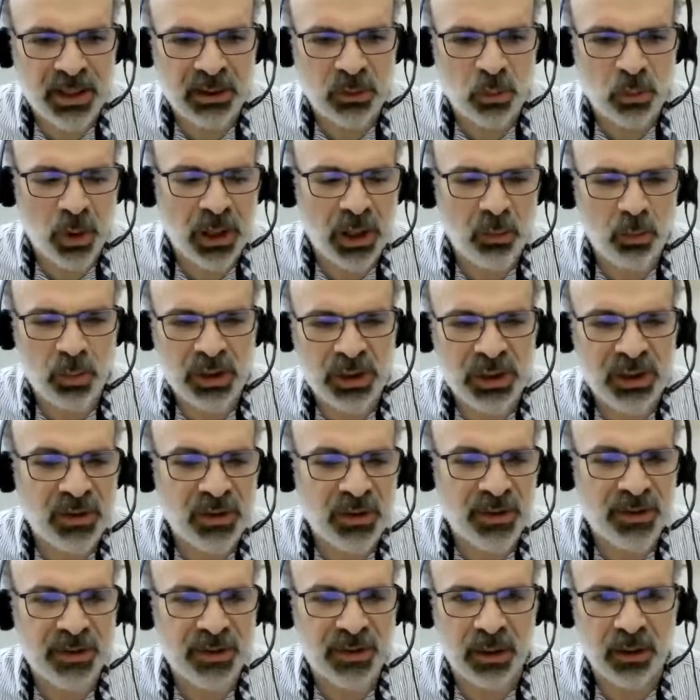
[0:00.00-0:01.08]
and why we need
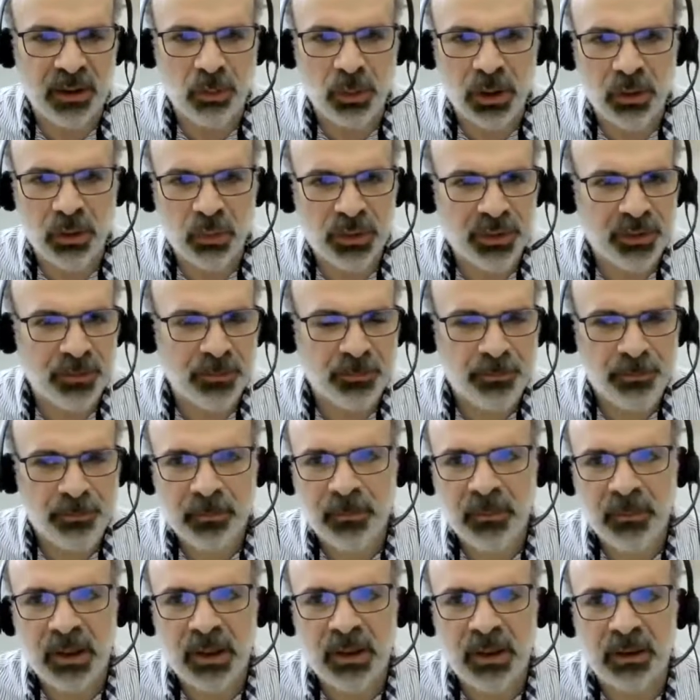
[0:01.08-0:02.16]
these timeouts.
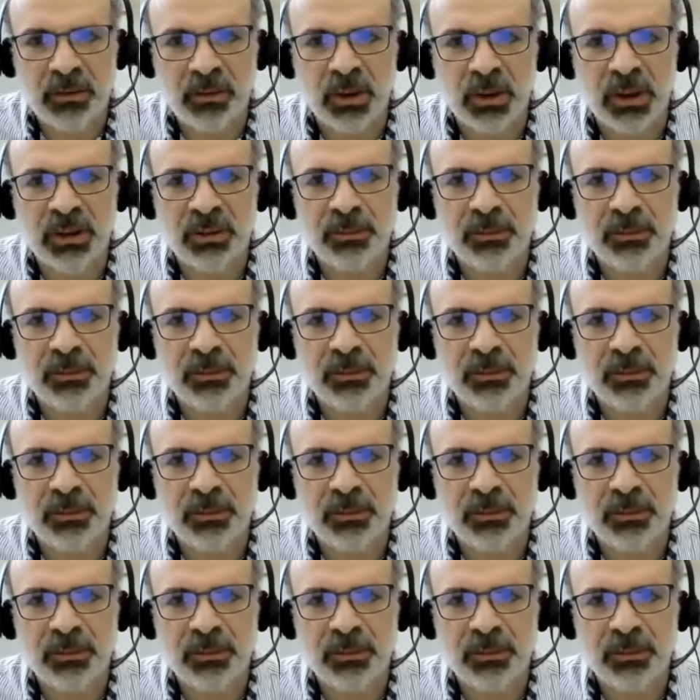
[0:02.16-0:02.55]
right?